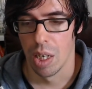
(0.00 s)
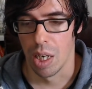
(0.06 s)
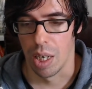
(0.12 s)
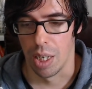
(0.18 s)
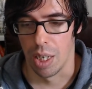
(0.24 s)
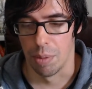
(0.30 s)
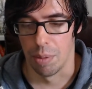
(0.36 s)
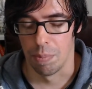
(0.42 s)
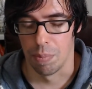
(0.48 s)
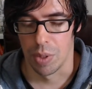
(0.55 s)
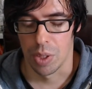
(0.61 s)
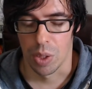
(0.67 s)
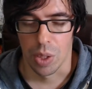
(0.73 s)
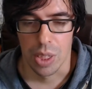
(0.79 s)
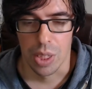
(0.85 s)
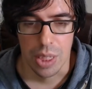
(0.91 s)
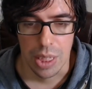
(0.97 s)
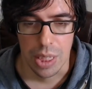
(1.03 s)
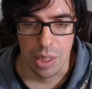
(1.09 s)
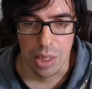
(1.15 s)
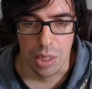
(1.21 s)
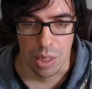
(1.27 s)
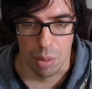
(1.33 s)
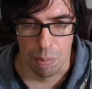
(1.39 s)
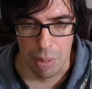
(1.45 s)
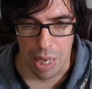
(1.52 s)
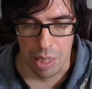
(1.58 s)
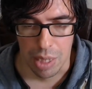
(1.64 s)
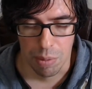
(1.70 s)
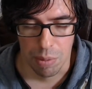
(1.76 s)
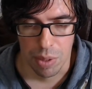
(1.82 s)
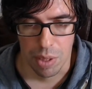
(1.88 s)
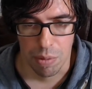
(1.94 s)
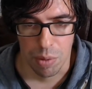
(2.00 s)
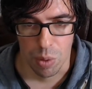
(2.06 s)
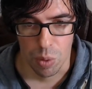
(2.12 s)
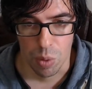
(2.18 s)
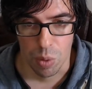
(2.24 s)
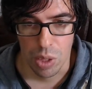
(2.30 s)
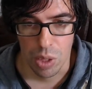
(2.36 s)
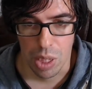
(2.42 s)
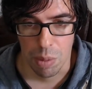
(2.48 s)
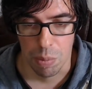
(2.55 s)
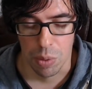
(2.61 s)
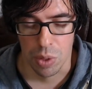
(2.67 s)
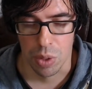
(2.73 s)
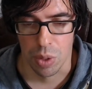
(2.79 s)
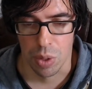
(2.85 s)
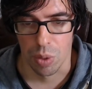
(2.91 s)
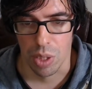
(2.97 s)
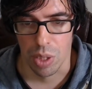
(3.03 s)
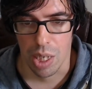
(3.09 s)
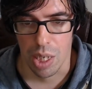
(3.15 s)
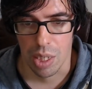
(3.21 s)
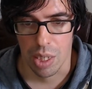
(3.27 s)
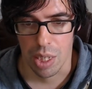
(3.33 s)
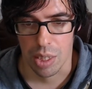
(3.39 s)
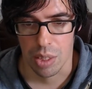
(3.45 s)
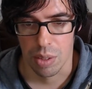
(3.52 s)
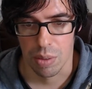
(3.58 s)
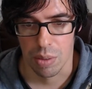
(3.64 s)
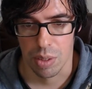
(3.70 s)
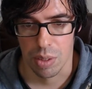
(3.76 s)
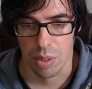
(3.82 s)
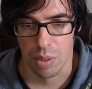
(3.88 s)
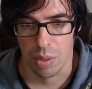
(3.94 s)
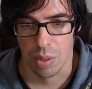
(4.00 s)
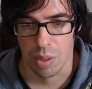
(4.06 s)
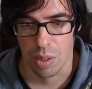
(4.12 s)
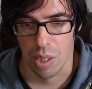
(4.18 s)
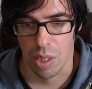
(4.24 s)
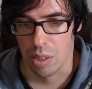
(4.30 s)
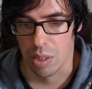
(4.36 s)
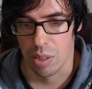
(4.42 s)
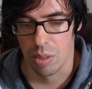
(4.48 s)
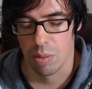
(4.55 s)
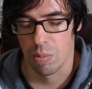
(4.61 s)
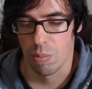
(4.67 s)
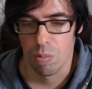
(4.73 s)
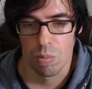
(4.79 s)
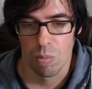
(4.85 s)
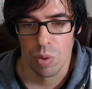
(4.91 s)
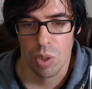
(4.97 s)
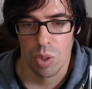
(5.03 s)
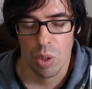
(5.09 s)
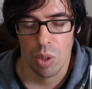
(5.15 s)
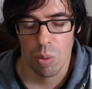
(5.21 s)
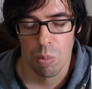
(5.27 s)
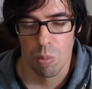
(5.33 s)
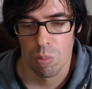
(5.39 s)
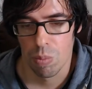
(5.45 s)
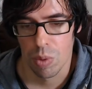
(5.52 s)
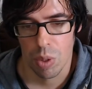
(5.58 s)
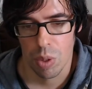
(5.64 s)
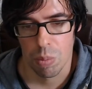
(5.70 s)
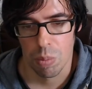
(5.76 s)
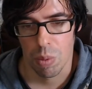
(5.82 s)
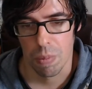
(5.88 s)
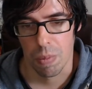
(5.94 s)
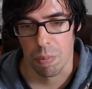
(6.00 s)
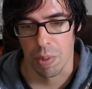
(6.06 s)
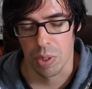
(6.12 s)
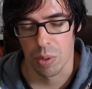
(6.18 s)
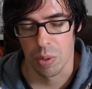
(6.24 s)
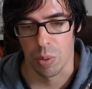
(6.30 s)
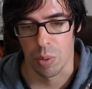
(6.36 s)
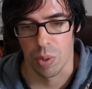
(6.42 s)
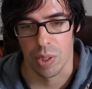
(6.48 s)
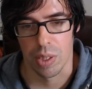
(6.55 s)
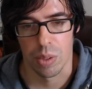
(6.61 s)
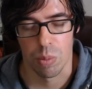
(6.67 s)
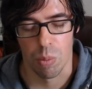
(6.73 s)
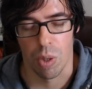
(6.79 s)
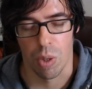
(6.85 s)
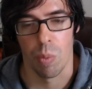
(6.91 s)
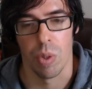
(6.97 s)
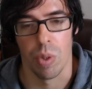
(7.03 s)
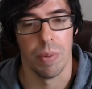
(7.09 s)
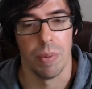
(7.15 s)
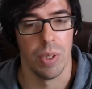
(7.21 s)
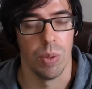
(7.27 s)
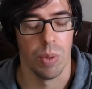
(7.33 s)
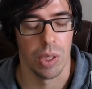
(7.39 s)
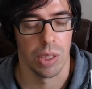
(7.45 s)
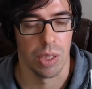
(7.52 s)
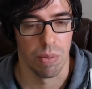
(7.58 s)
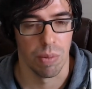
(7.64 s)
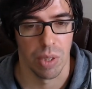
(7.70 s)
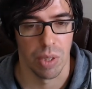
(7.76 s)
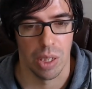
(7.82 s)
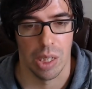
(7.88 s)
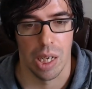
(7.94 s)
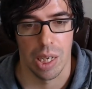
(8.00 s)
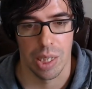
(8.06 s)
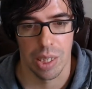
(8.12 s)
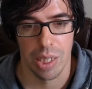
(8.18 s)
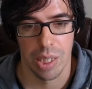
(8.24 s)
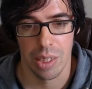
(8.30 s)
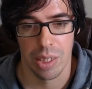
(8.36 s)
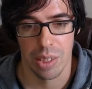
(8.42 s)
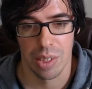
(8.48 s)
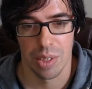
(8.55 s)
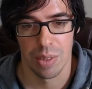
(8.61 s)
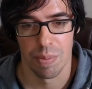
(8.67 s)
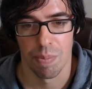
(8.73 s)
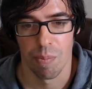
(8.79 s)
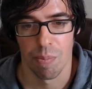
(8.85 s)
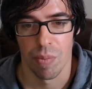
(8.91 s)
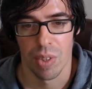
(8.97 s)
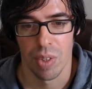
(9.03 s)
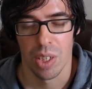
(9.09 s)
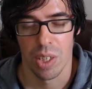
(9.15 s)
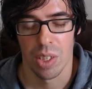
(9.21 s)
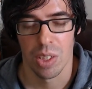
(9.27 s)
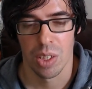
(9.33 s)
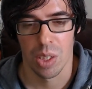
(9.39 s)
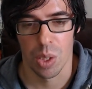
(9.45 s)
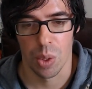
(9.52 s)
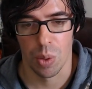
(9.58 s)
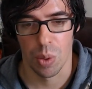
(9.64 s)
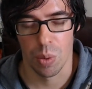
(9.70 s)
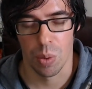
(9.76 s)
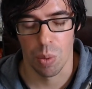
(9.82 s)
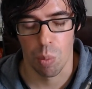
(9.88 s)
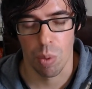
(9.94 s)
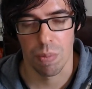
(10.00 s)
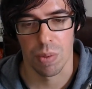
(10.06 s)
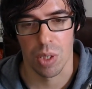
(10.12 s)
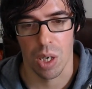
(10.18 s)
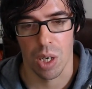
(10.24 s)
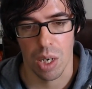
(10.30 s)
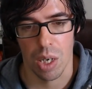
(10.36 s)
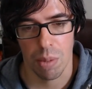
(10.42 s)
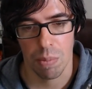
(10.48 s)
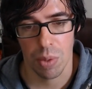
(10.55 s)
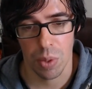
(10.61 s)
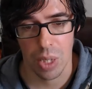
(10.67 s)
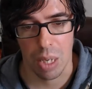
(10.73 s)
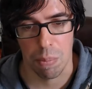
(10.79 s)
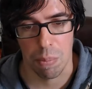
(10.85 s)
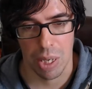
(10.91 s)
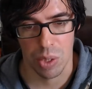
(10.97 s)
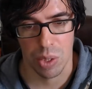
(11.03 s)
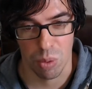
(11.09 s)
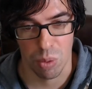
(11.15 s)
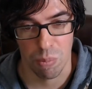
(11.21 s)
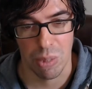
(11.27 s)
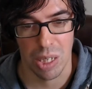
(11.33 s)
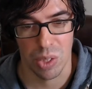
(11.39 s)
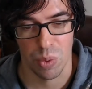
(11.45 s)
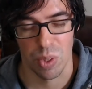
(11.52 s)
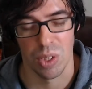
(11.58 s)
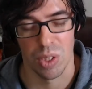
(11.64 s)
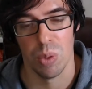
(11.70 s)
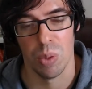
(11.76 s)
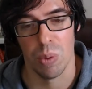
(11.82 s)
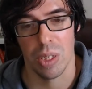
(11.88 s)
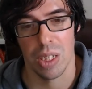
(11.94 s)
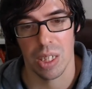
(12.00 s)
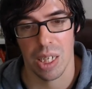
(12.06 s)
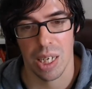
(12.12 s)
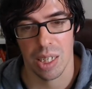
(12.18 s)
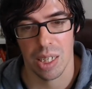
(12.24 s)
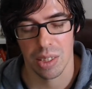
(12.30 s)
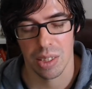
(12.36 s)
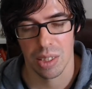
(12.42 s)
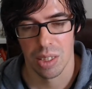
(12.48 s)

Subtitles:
So this isn't a bad thing. If you're not able to do that, that's no problem at all. That's why we'd be doing something like this. So with time, you get better and better at doing that,